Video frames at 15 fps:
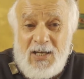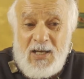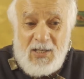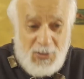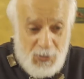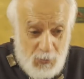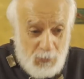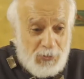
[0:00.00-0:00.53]

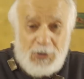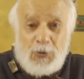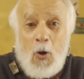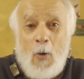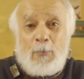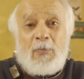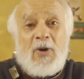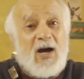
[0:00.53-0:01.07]
the
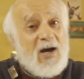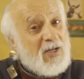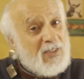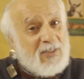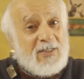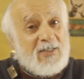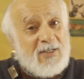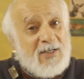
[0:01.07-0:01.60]
rope
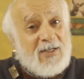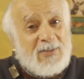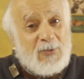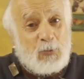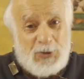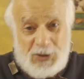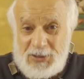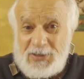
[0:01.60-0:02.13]

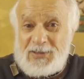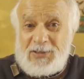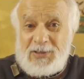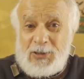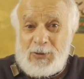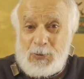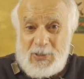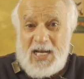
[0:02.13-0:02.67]
which is
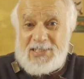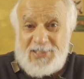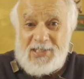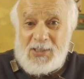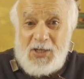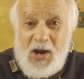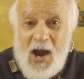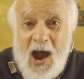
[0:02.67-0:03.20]
you
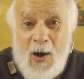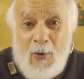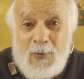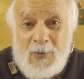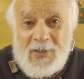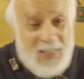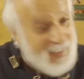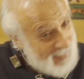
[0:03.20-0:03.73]
wrestle
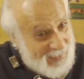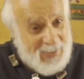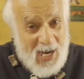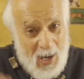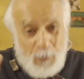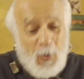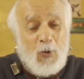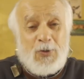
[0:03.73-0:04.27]
cow, like a
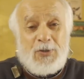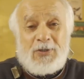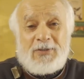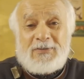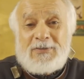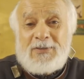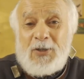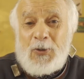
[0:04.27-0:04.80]
cowboy
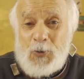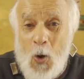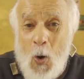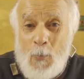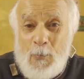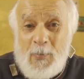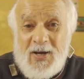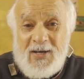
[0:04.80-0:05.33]

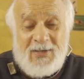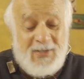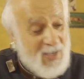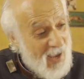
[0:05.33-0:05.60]
rope,